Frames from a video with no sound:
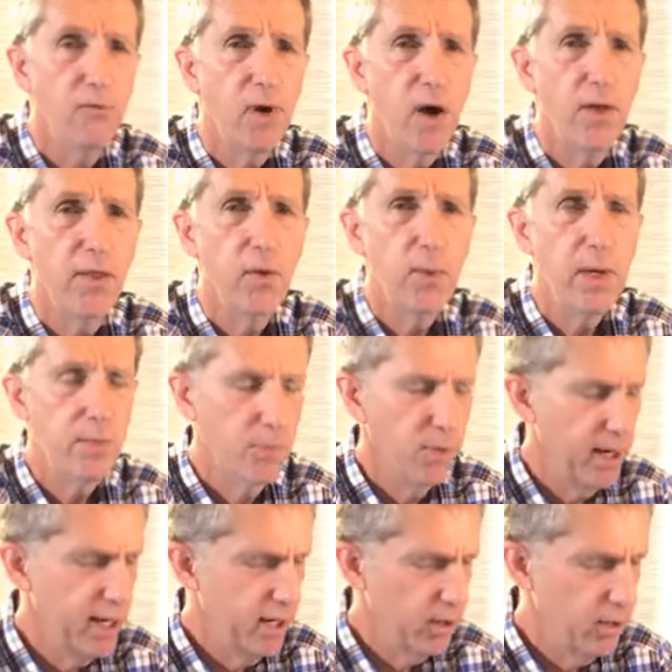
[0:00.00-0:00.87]
Father, we
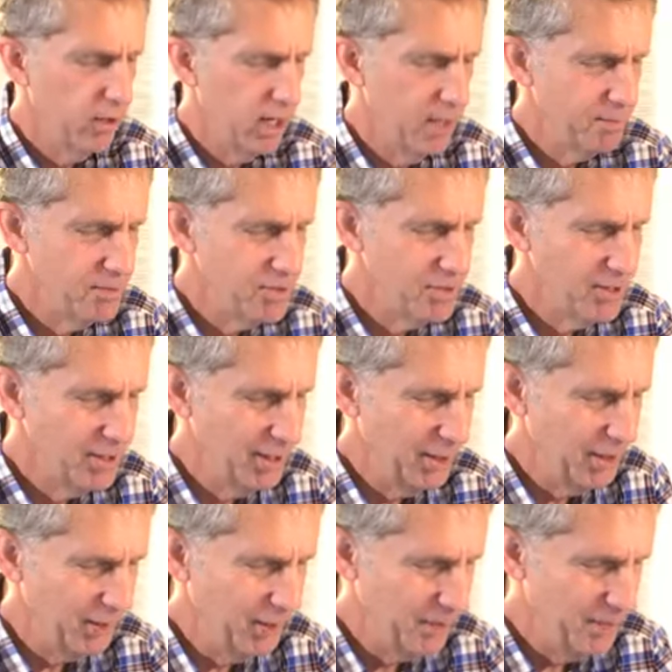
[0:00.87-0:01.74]
bring her up to
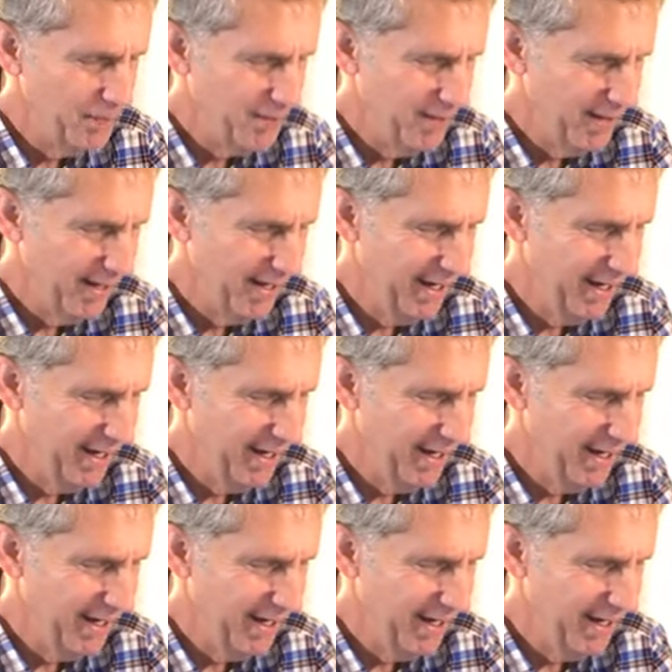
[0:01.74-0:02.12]
you,